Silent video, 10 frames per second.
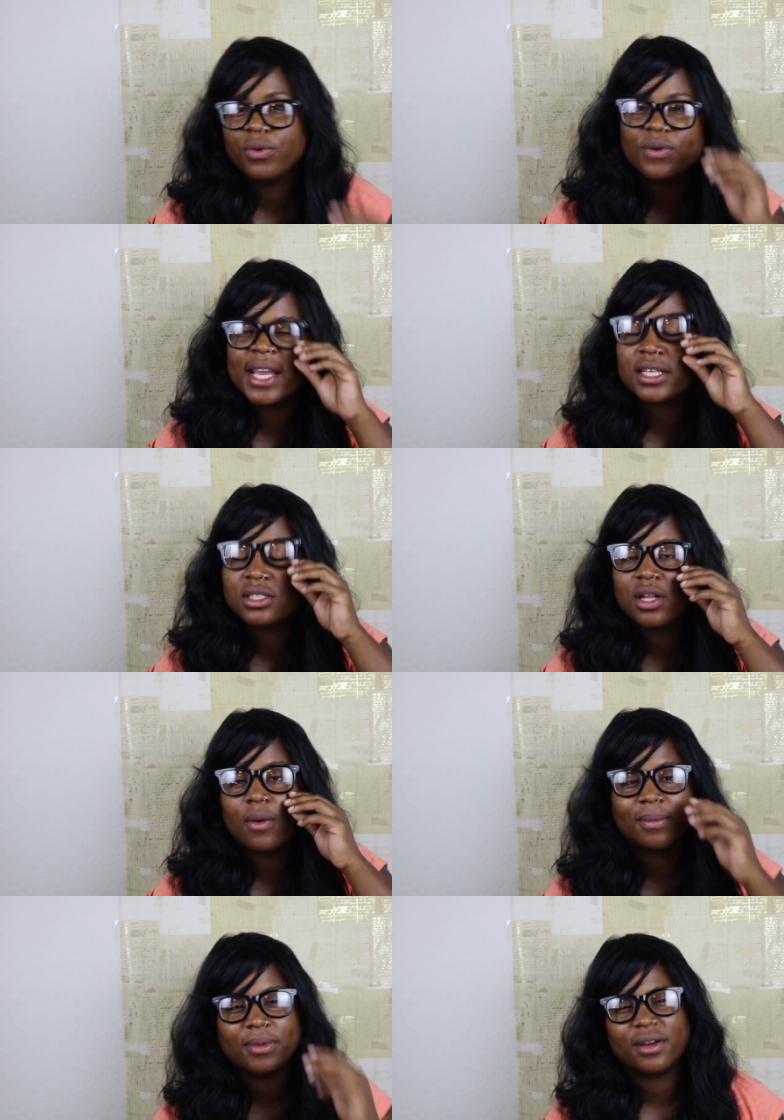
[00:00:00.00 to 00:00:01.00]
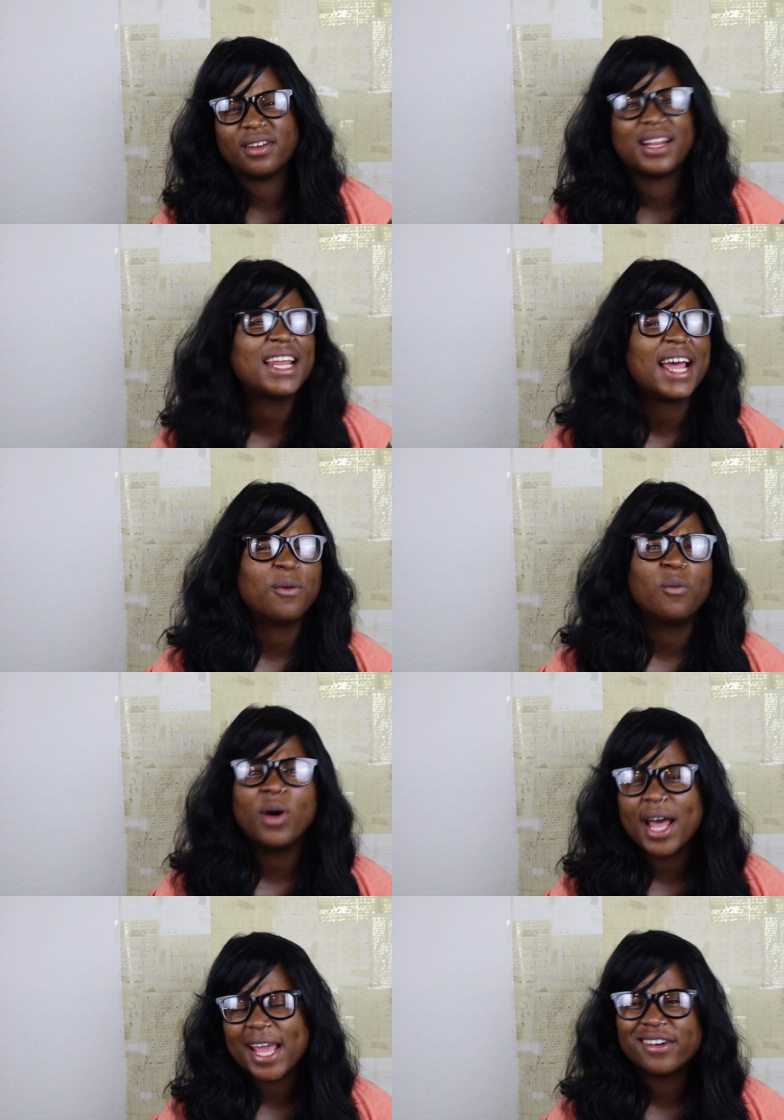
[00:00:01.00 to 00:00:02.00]
You get snow up there. And they're like,
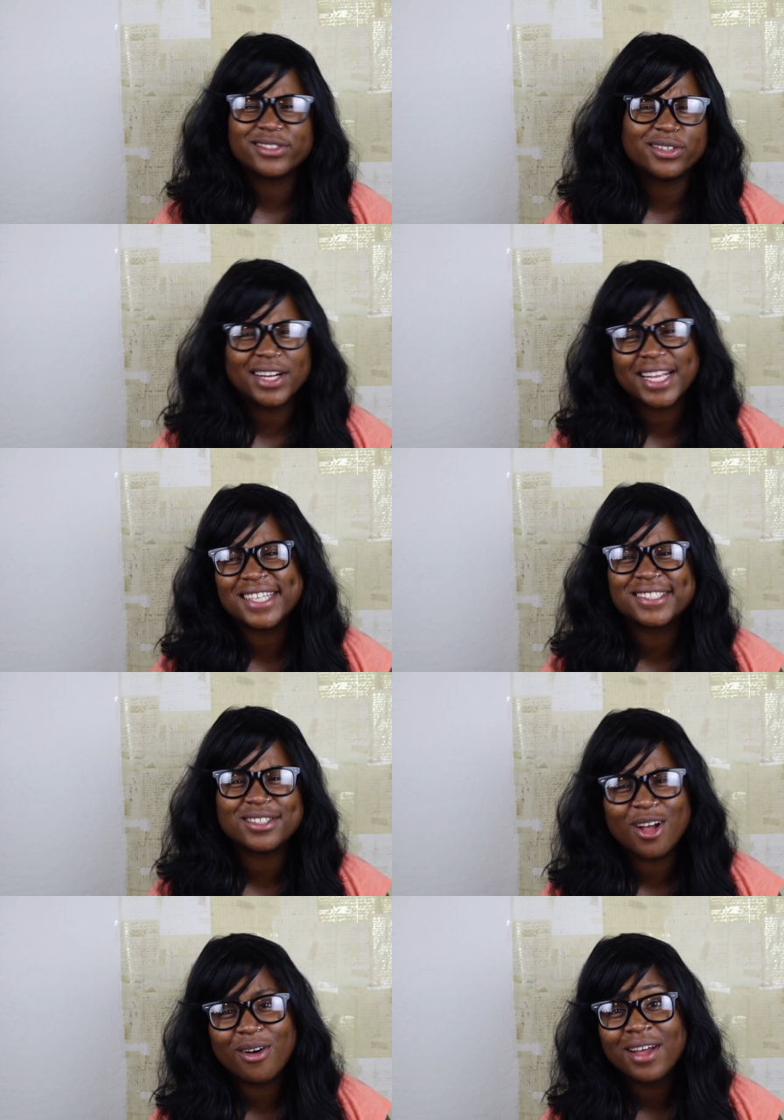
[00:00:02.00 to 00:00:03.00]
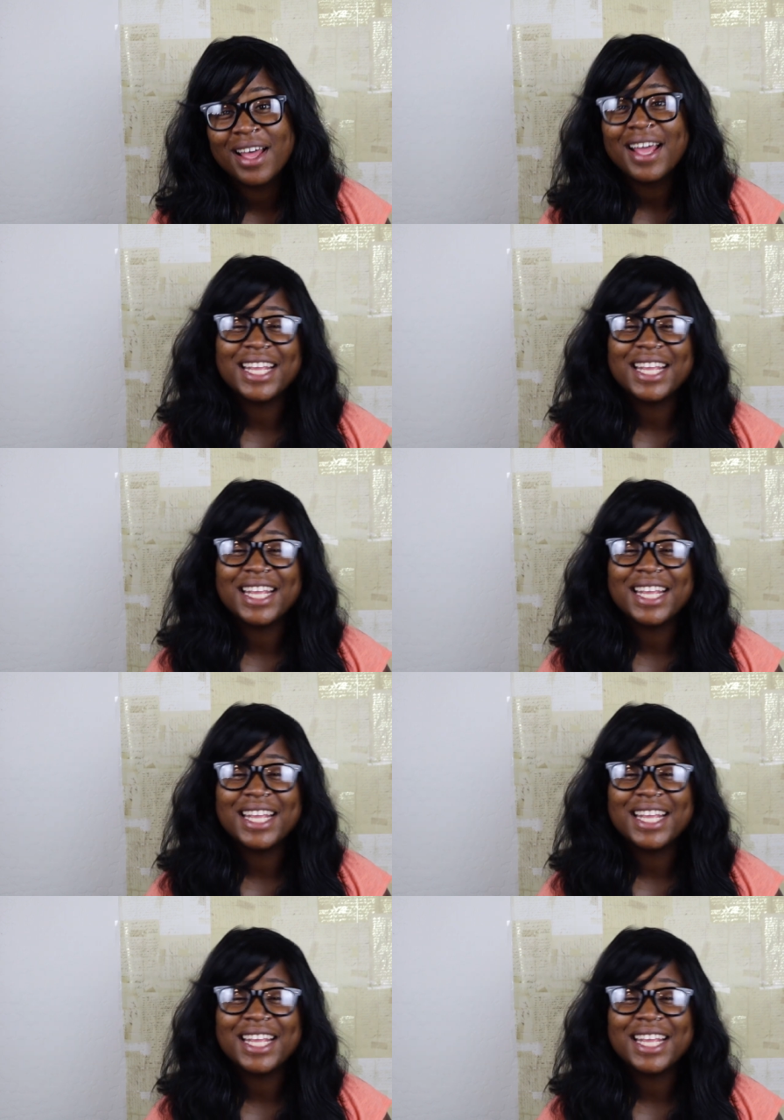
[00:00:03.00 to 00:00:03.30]
what? Arizona gets snow?